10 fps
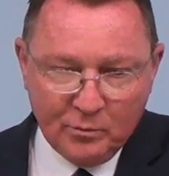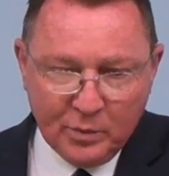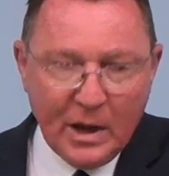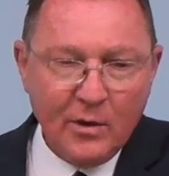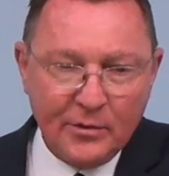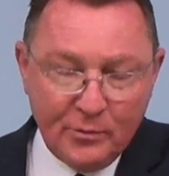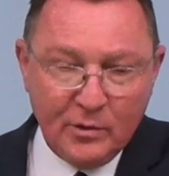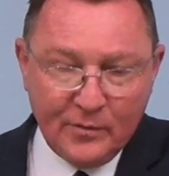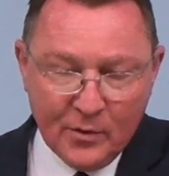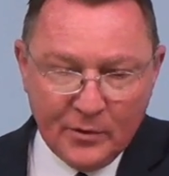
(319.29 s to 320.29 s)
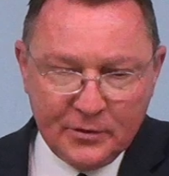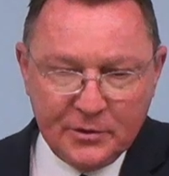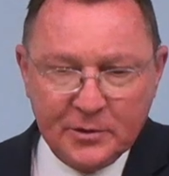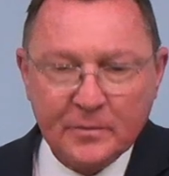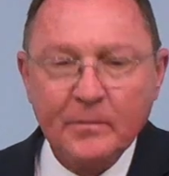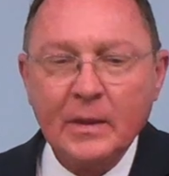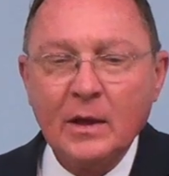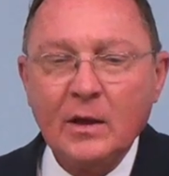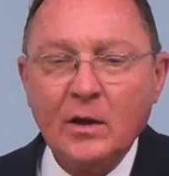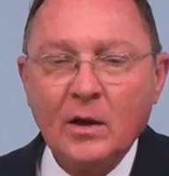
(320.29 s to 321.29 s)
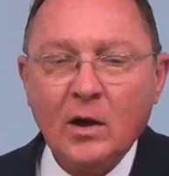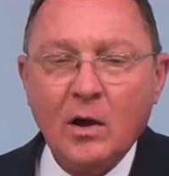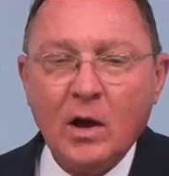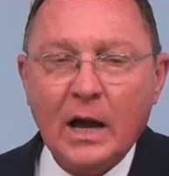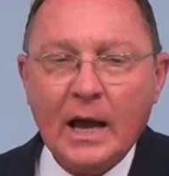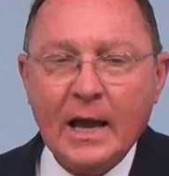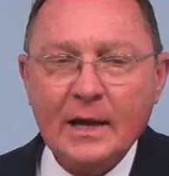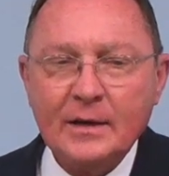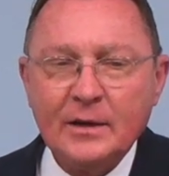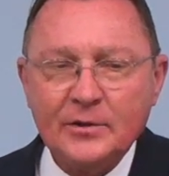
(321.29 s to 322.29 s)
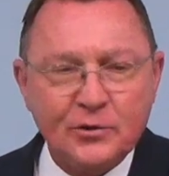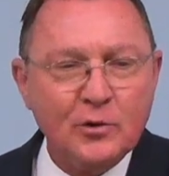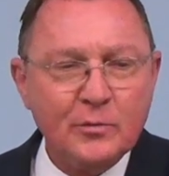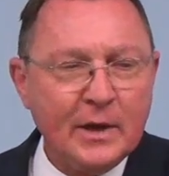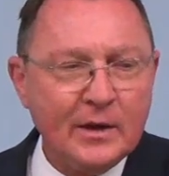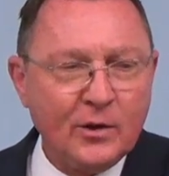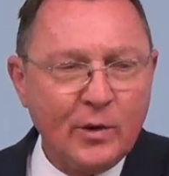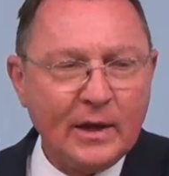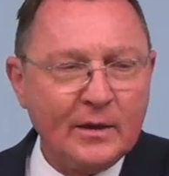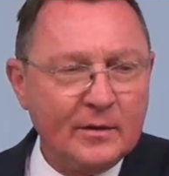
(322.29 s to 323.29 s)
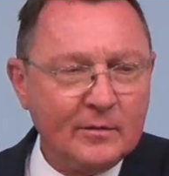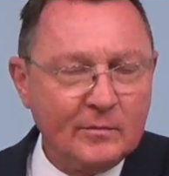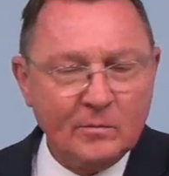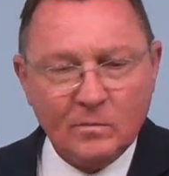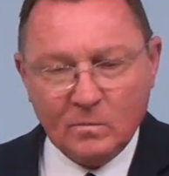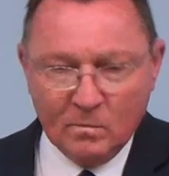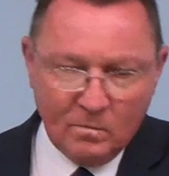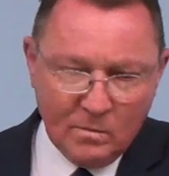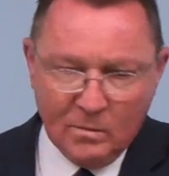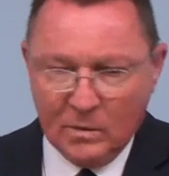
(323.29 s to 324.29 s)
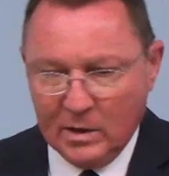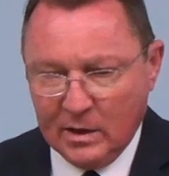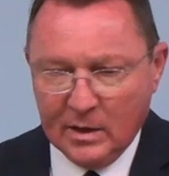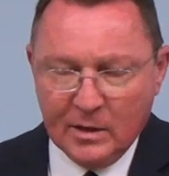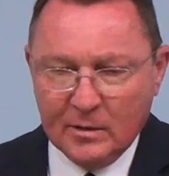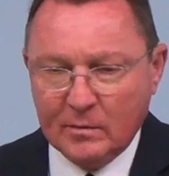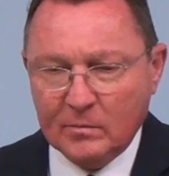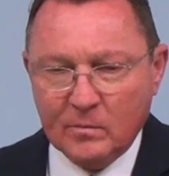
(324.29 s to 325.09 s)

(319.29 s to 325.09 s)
plow through a verse and assume that a quick uh,